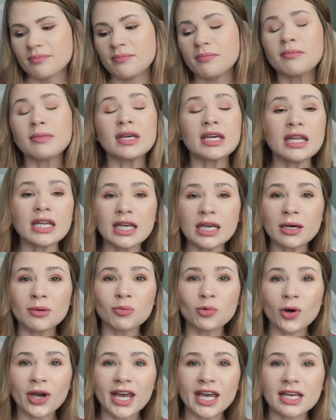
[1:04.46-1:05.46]

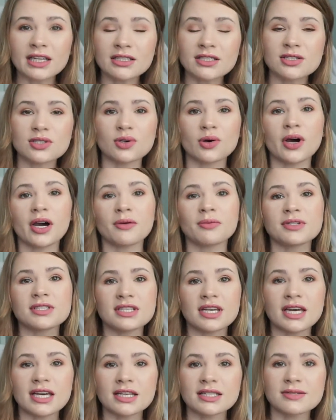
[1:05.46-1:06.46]
medium weight, so I would
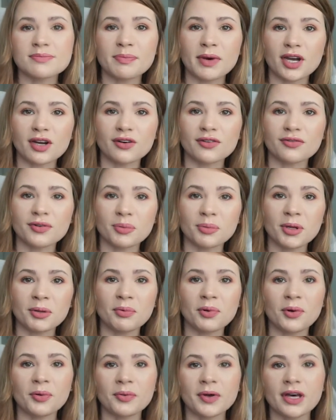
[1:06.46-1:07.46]
say it's better for
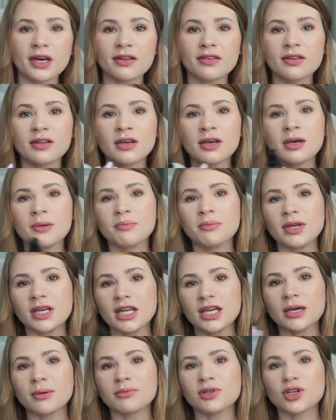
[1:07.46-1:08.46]
people with
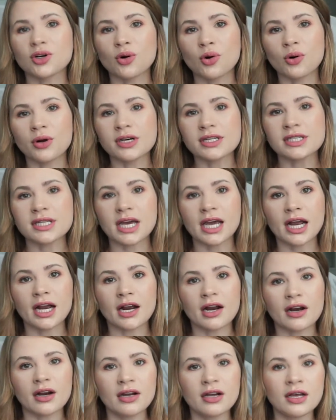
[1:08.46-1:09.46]
medium to coarse
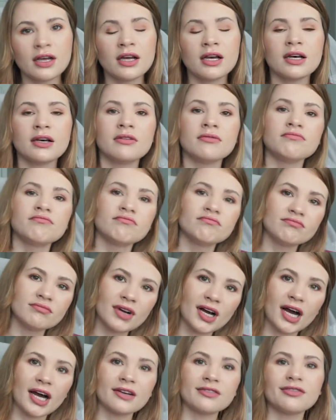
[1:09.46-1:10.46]
hair.
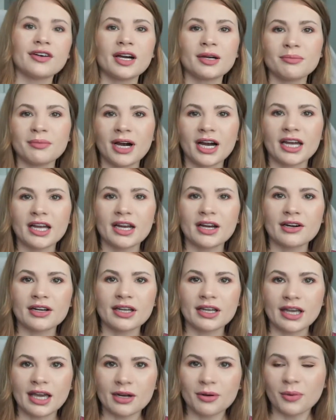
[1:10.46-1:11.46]
I find my hair
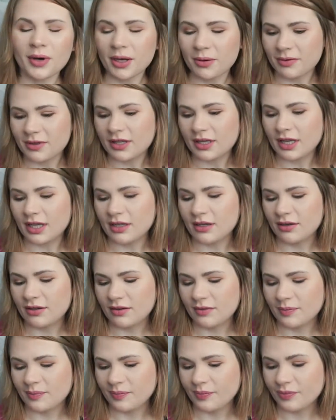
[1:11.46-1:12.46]
can get away with it.
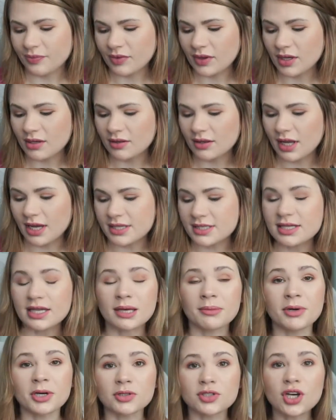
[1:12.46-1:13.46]
Nice
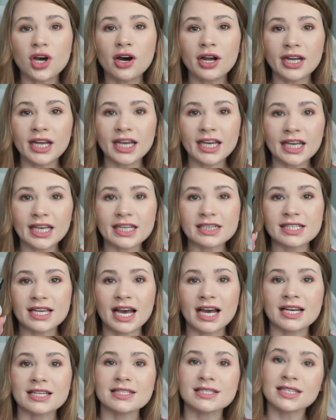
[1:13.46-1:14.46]
thing about Tonic is it
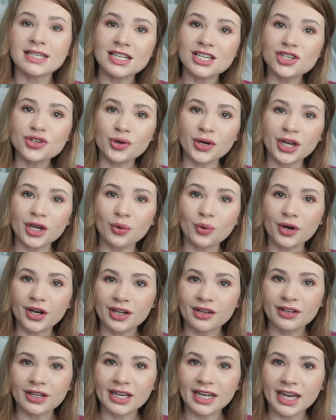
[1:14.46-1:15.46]
has tea tree
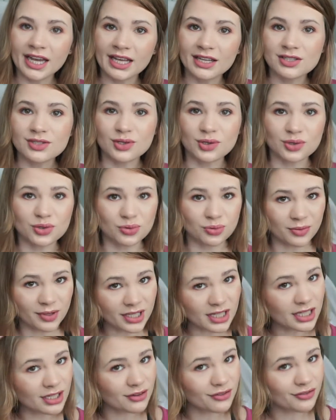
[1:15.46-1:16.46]
oil in it, so it's
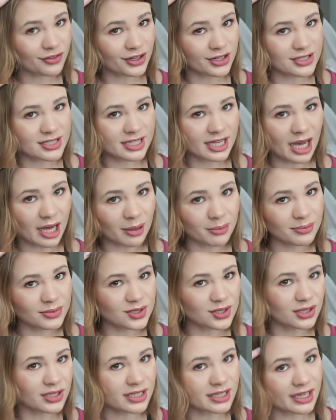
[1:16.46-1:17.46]
really good for your scalp.
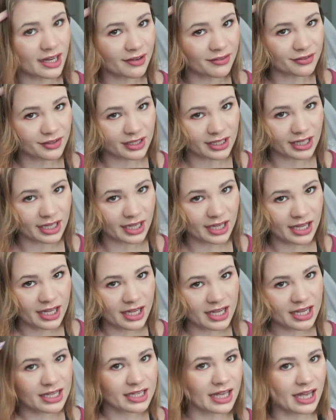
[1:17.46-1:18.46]
So you can definitely
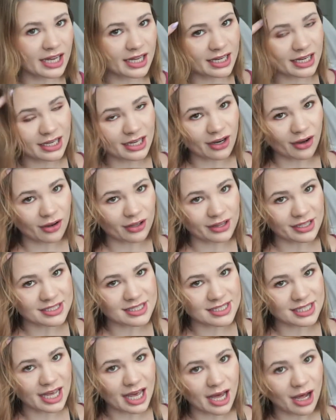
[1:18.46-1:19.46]
get it in on the
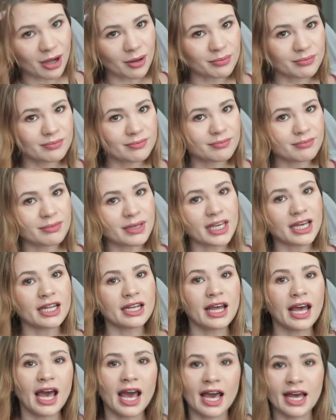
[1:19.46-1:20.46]
scalp,
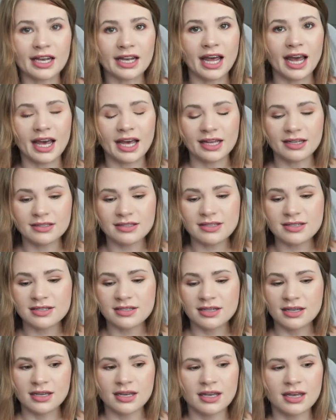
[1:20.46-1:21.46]
mid and
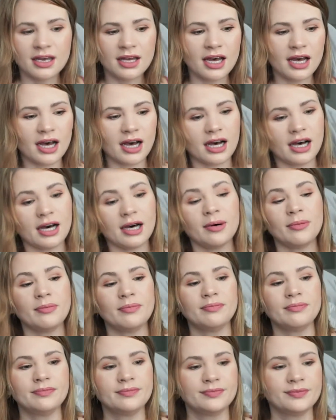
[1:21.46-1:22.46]
ends.
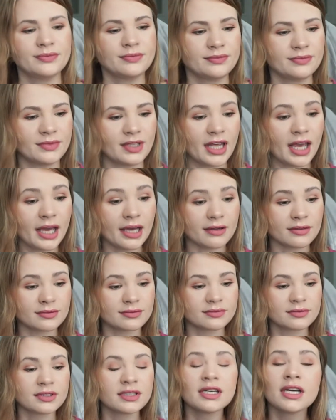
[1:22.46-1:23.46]
Yeah.
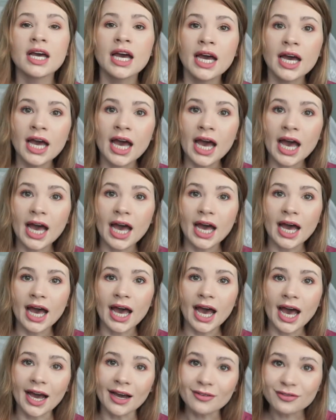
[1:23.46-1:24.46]

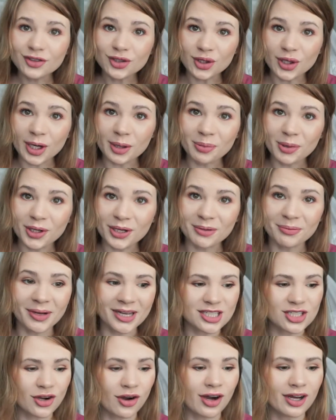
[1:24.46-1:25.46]
After I put in
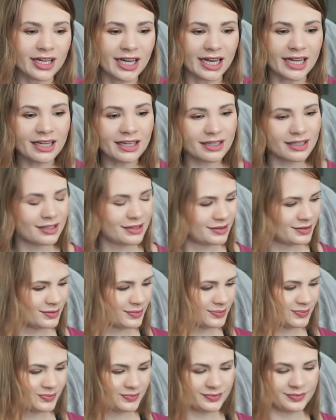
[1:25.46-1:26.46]
my Tonic,
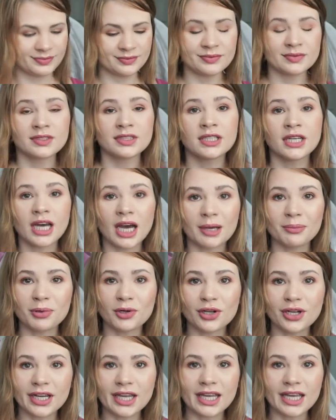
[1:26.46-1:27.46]
I
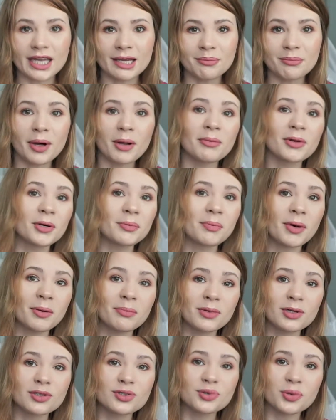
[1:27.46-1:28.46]
put in Bumble &
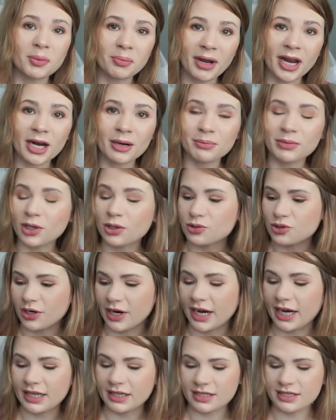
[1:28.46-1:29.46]
Bumble's Repair Blow
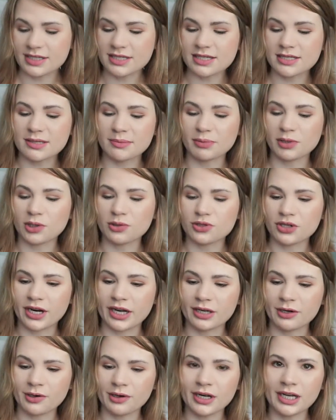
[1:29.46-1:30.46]
Dry. This is a blow
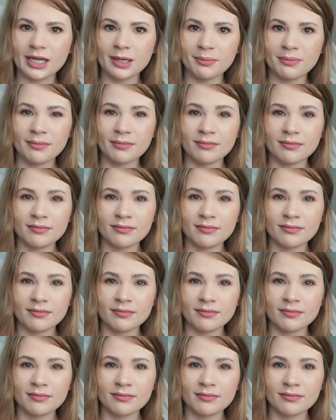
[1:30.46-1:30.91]
dry cream.